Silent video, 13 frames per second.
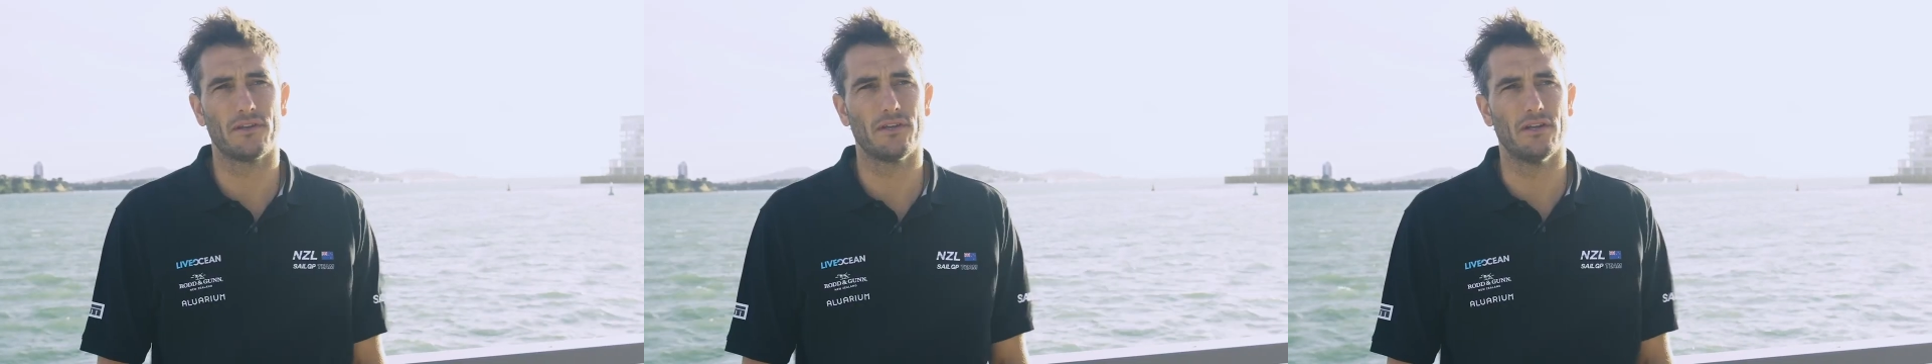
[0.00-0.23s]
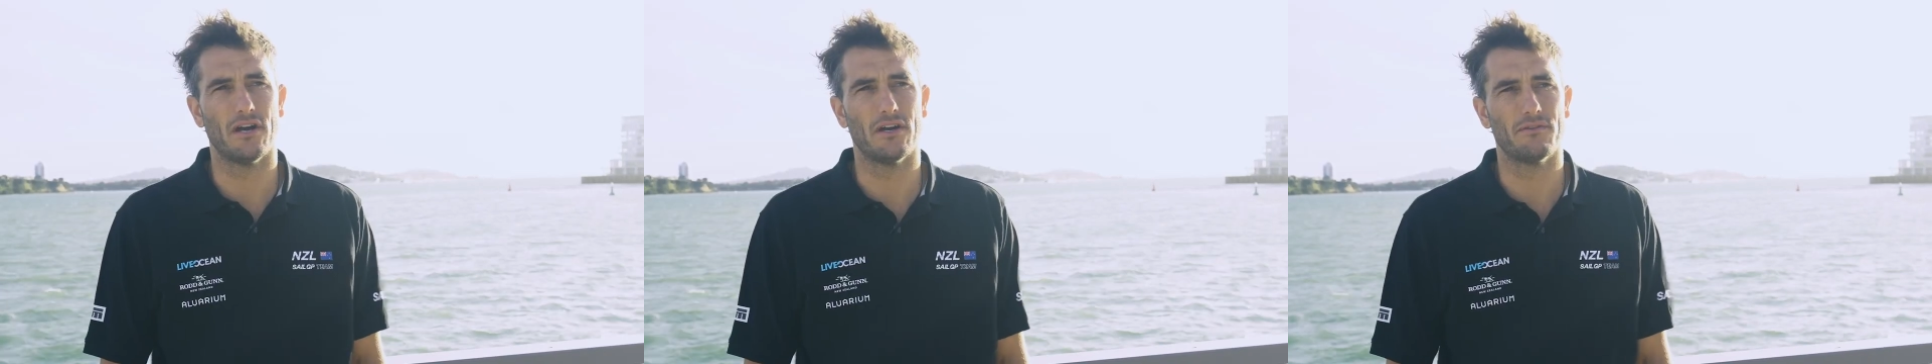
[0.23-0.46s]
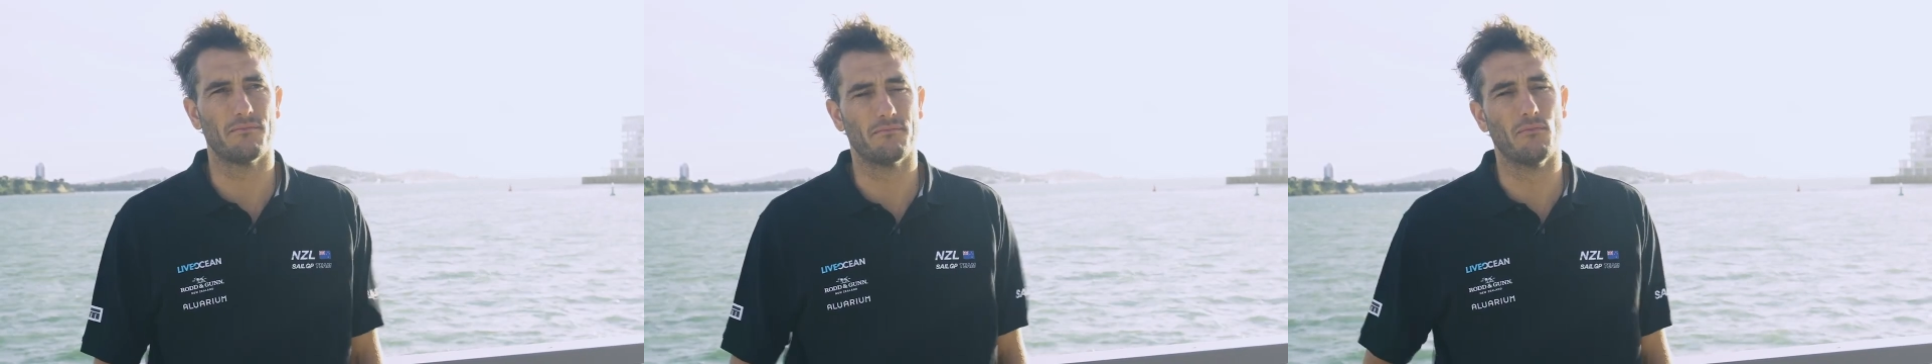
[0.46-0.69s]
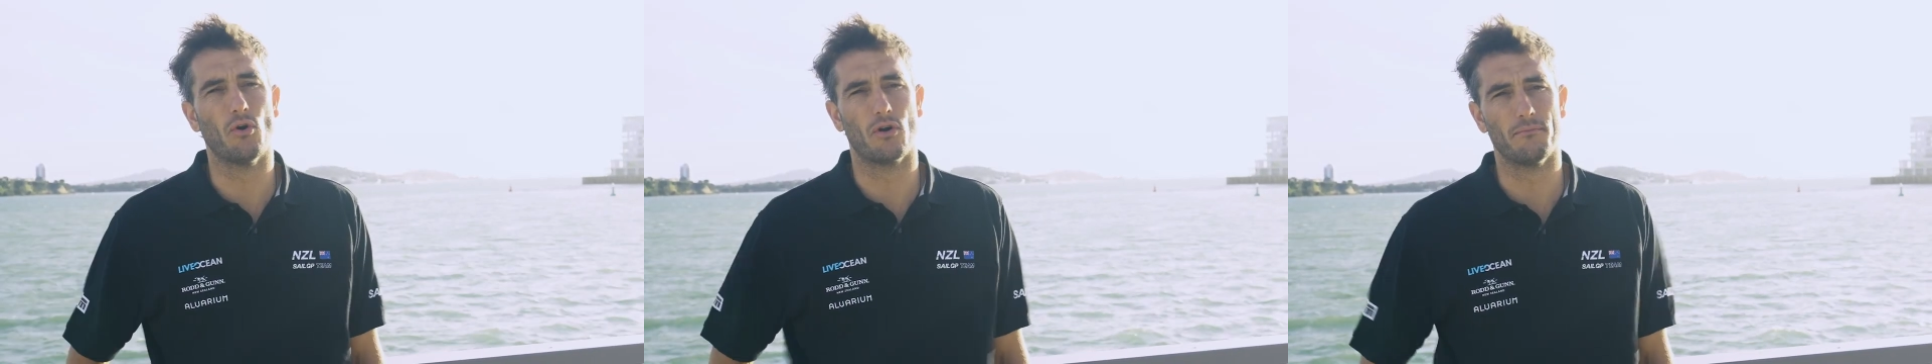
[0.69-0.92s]
you know,
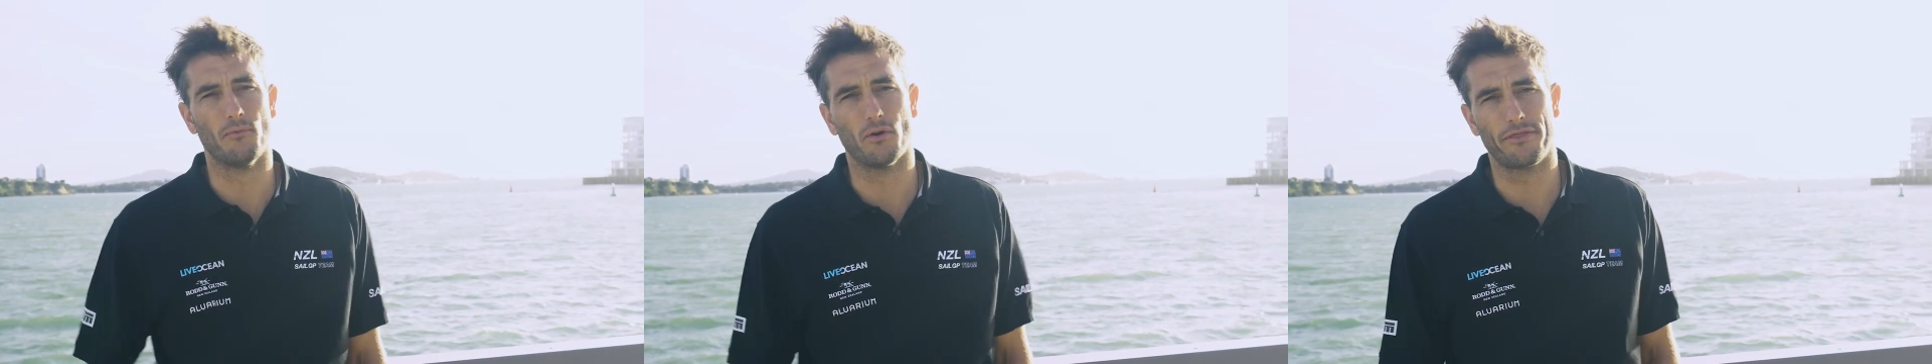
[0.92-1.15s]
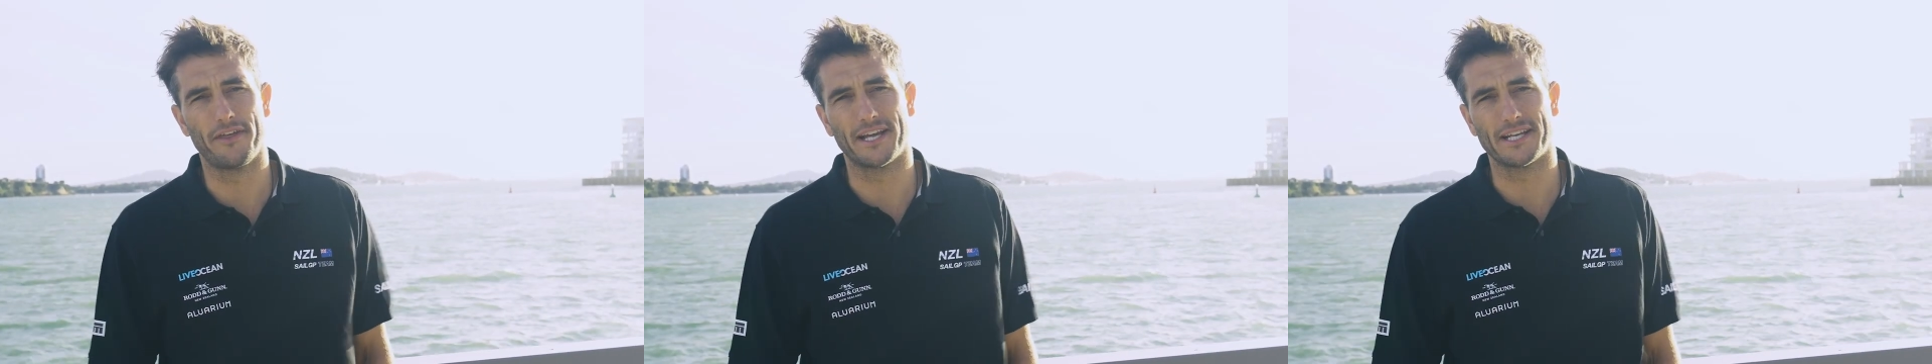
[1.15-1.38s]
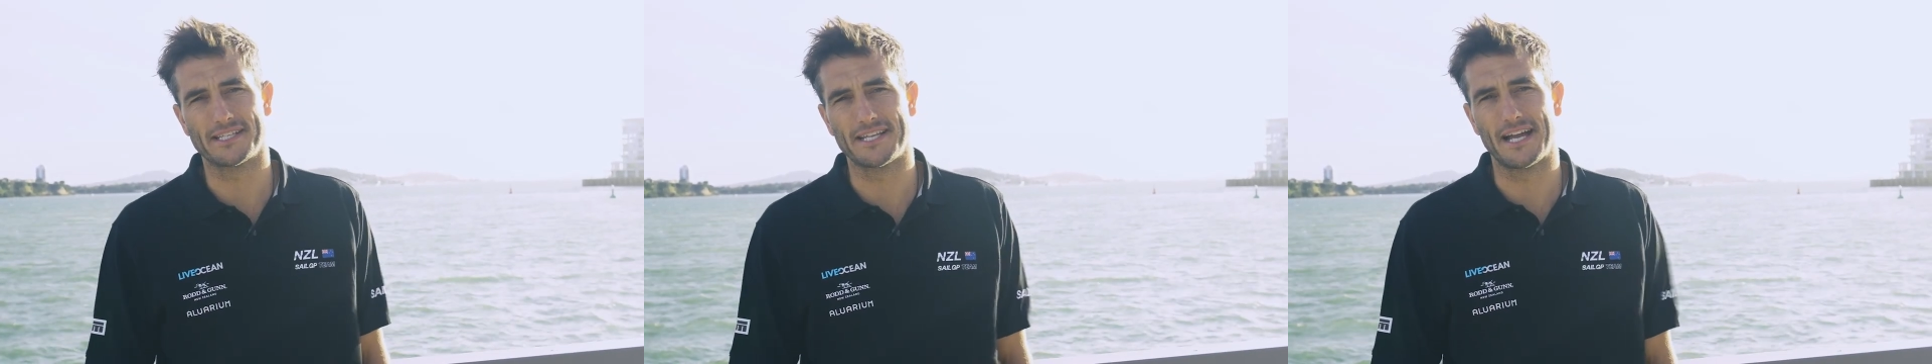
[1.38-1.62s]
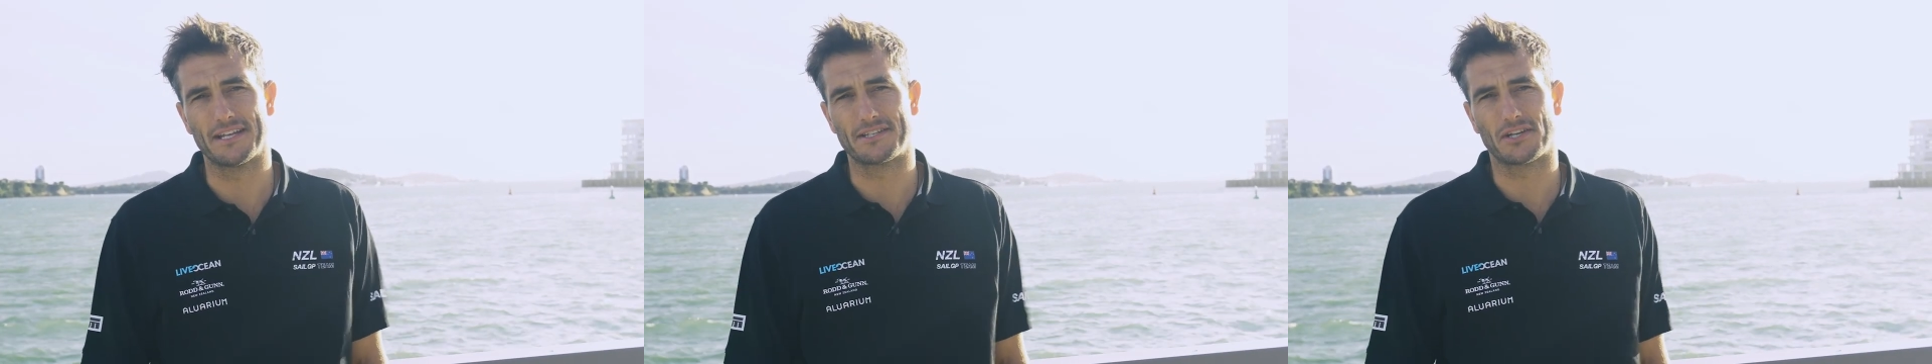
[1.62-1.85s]
more and more things
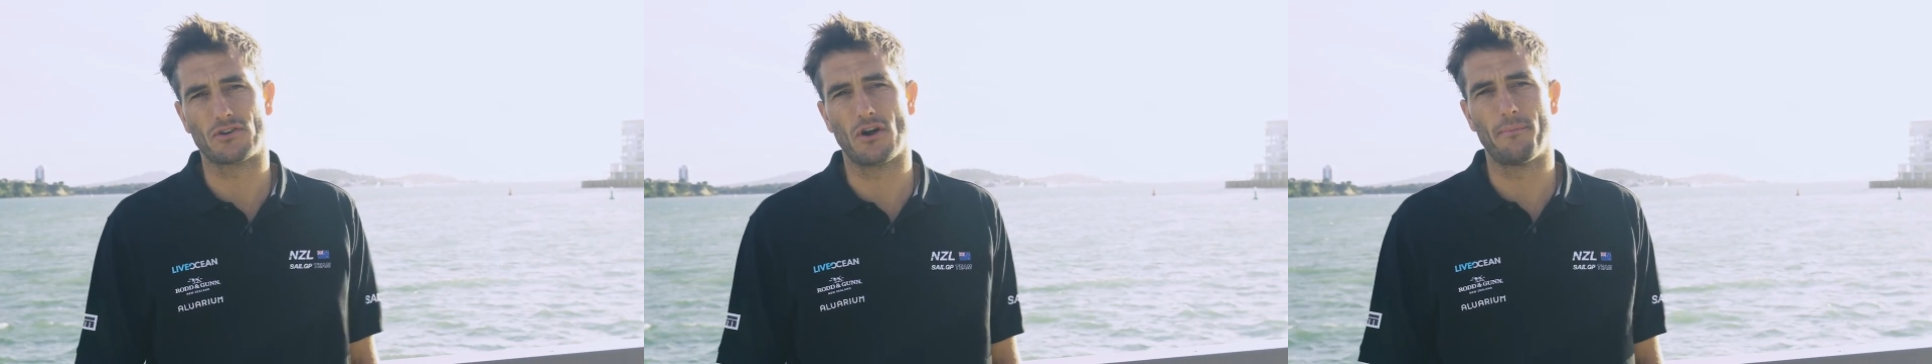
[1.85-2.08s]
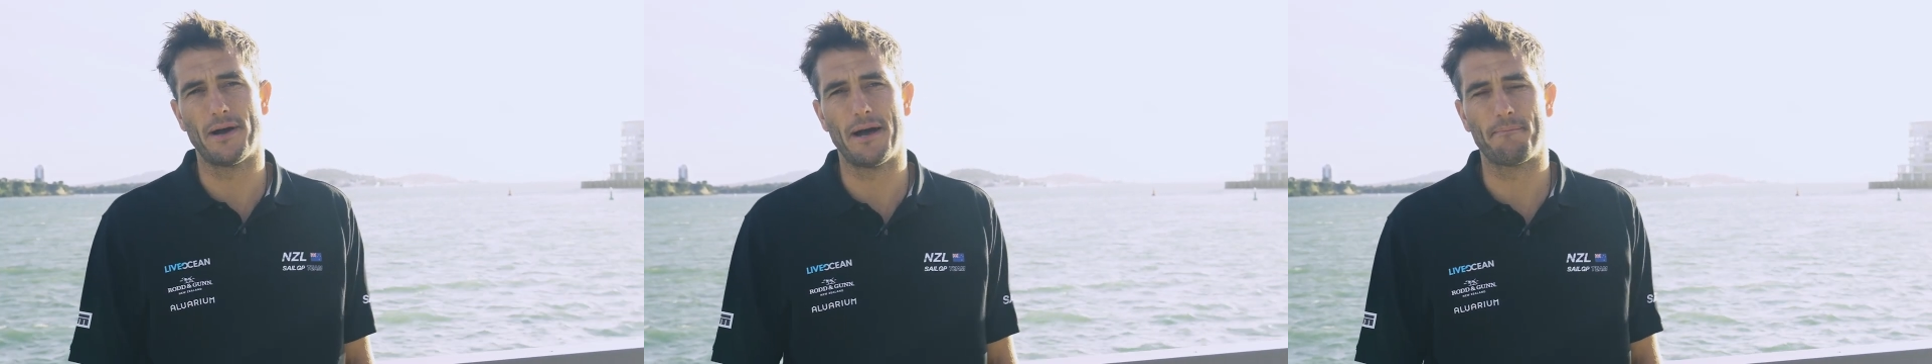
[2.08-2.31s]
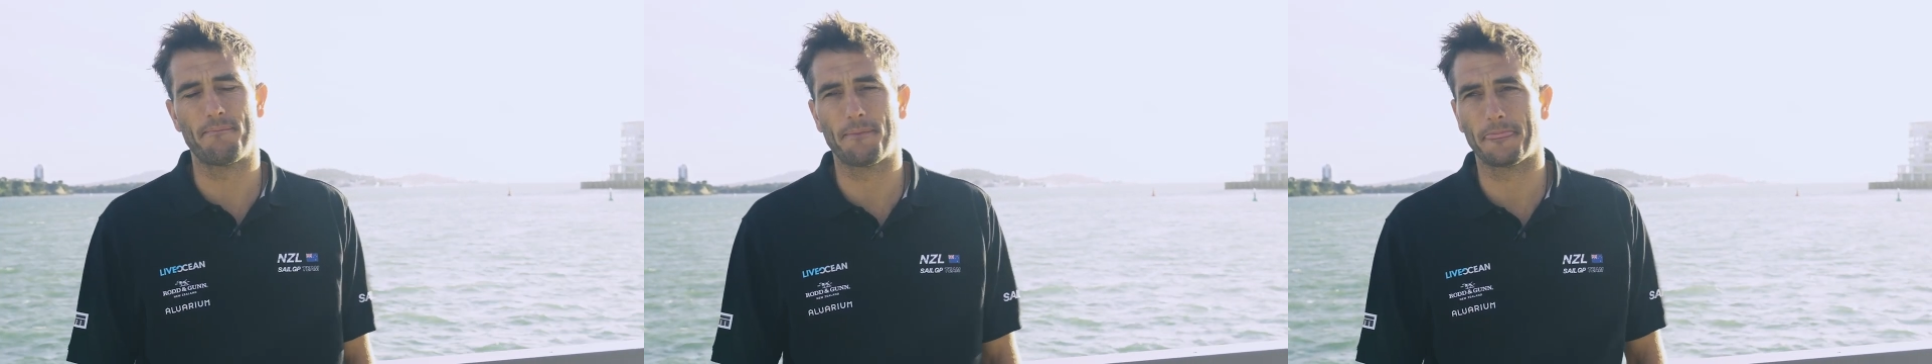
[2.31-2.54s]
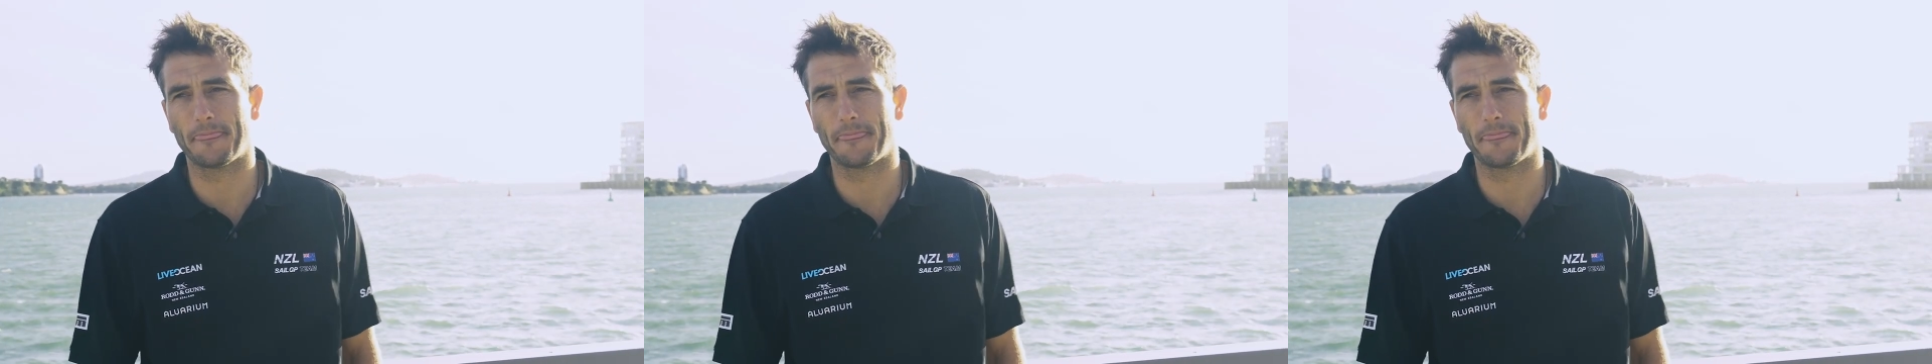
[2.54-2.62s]
started to crop up.